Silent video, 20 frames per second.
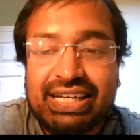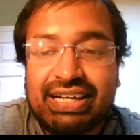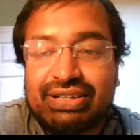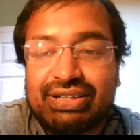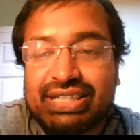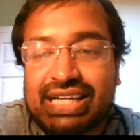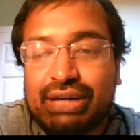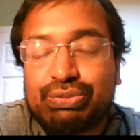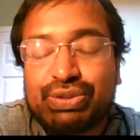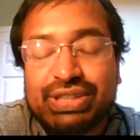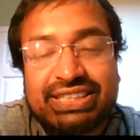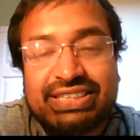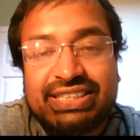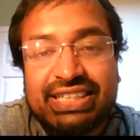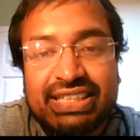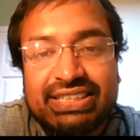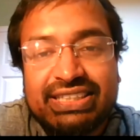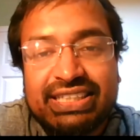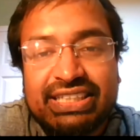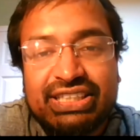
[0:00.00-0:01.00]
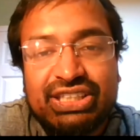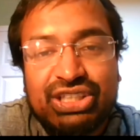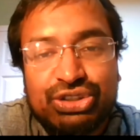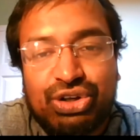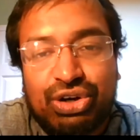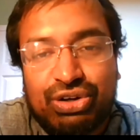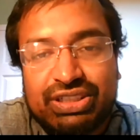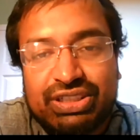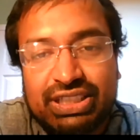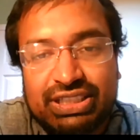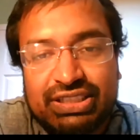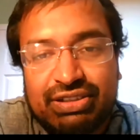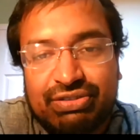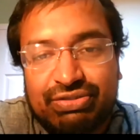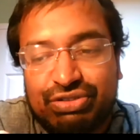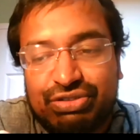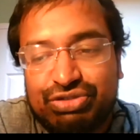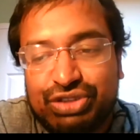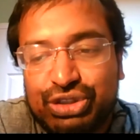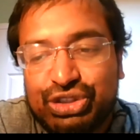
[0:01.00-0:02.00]
Okay, we still need the doctors of
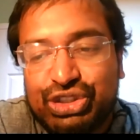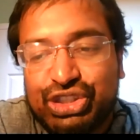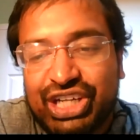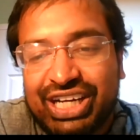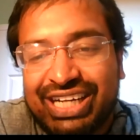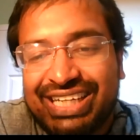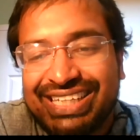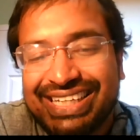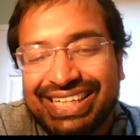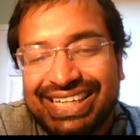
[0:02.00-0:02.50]
the future.